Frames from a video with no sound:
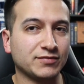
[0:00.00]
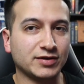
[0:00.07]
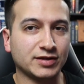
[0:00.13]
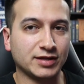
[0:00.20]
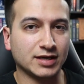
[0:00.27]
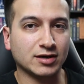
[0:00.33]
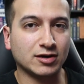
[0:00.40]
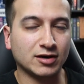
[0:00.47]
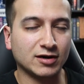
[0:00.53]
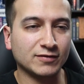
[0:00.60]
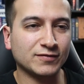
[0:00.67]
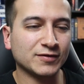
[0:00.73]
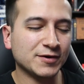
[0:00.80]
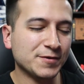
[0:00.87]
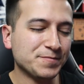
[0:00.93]
everything
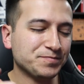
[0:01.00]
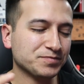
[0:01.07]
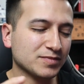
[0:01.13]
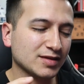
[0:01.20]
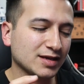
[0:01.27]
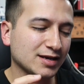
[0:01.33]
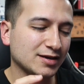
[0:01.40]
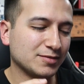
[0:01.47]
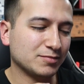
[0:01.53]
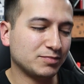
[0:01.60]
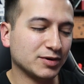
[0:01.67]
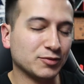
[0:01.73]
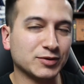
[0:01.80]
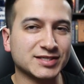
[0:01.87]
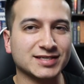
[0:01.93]
off.
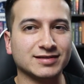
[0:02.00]
But what's